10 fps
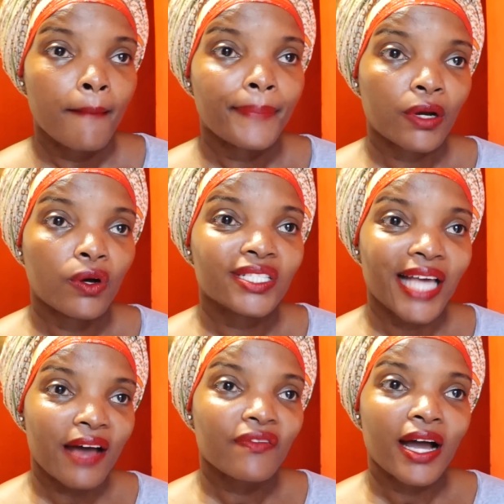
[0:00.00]
Because
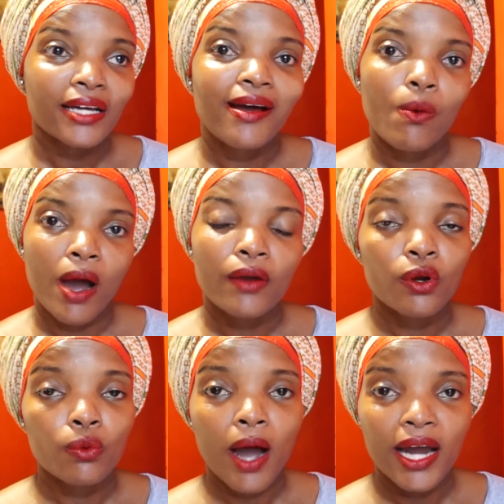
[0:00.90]
I've had a
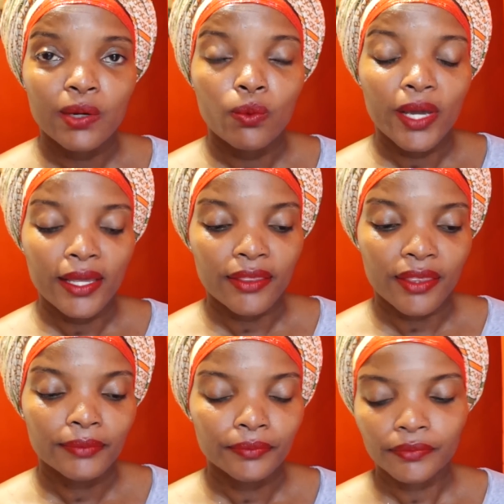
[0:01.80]
one-on-one -on -one
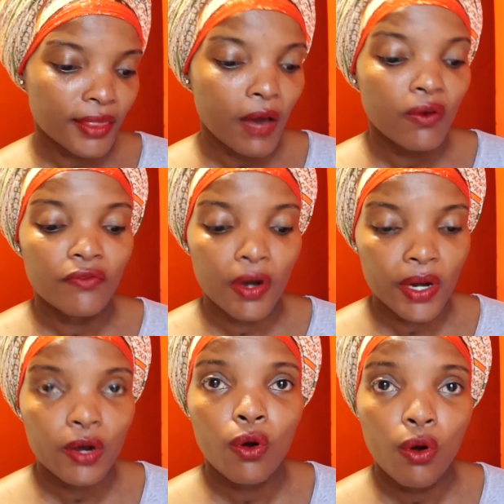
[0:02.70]
with our
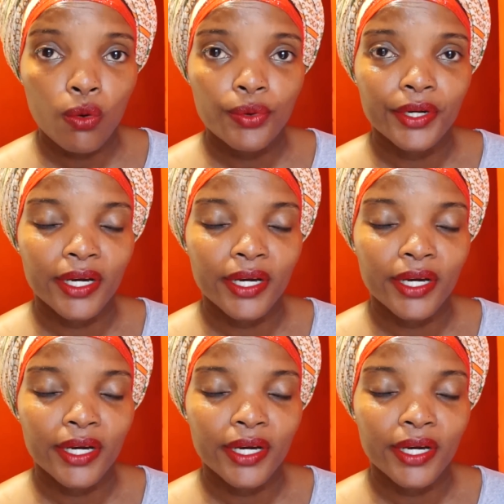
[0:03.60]
very own